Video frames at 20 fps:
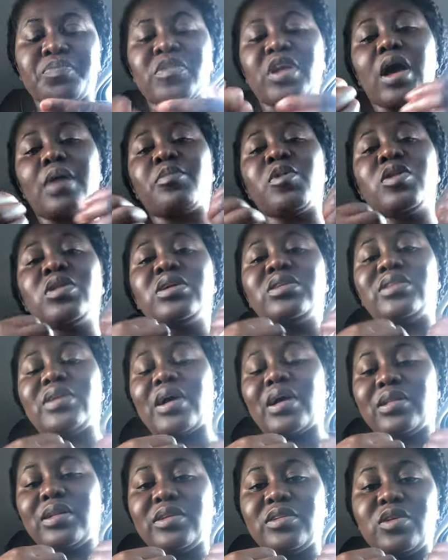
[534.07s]
I'm only
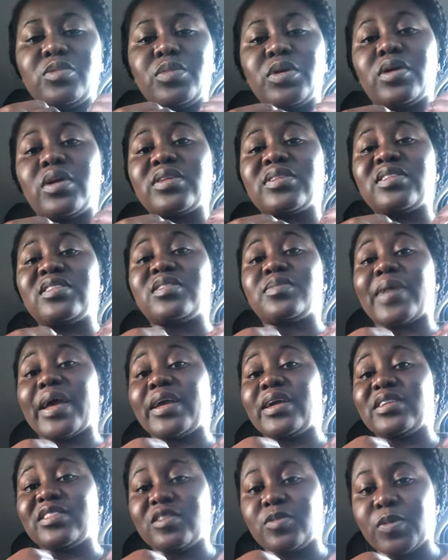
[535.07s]
telling you because it's my
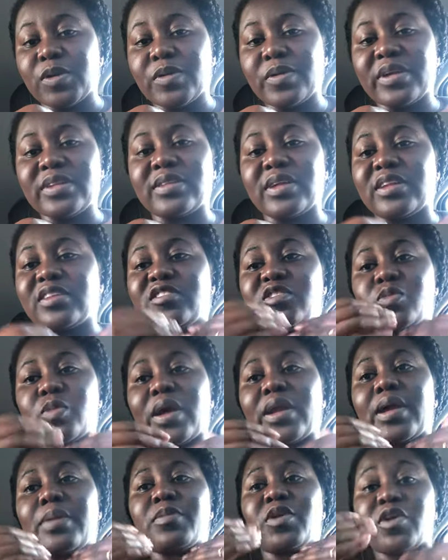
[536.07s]
experience and it's
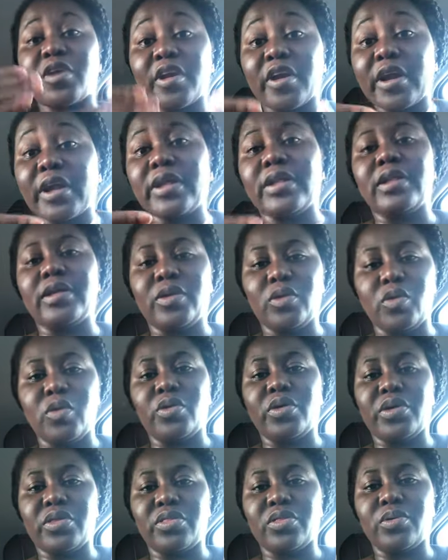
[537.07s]
what I'm currently
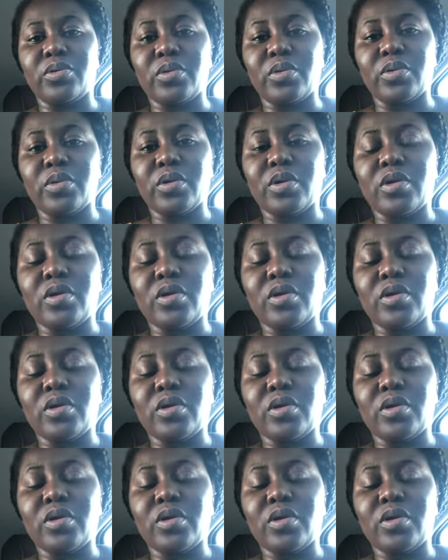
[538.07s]
going through.